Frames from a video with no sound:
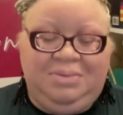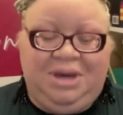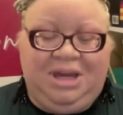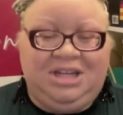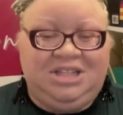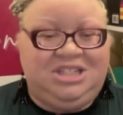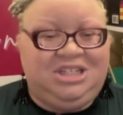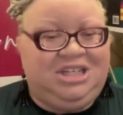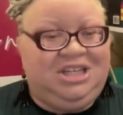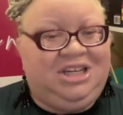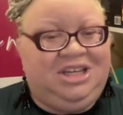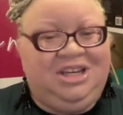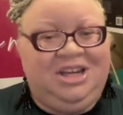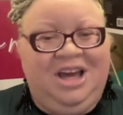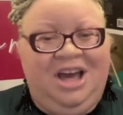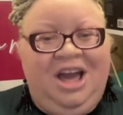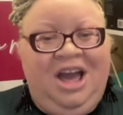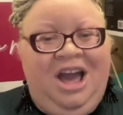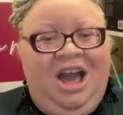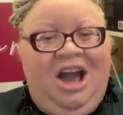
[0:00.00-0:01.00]
Mansion
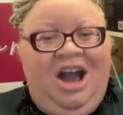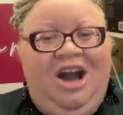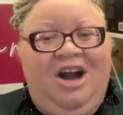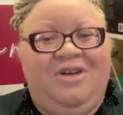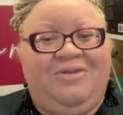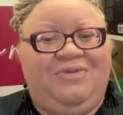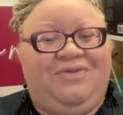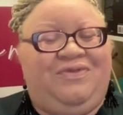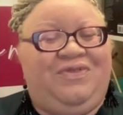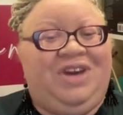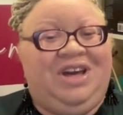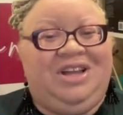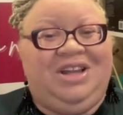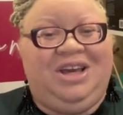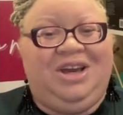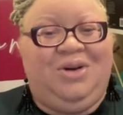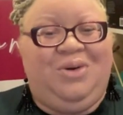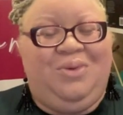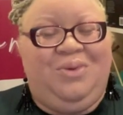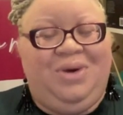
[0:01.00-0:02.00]

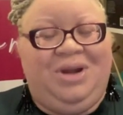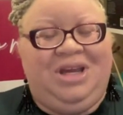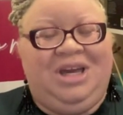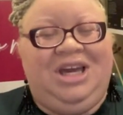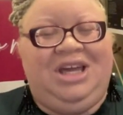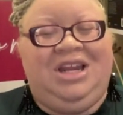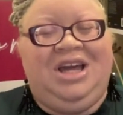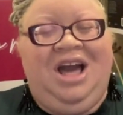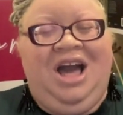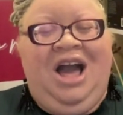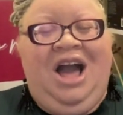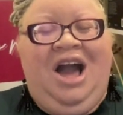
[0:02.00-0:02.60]
feeling on it.